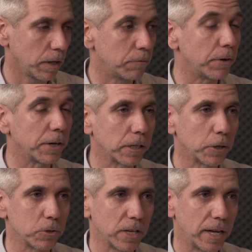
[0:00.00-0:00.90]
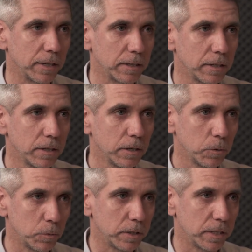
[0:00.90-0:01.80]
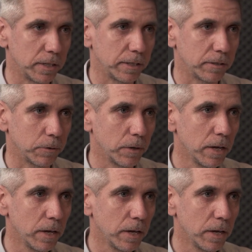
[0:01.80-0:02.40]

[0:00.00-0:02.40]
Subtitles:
very close ally within NATO.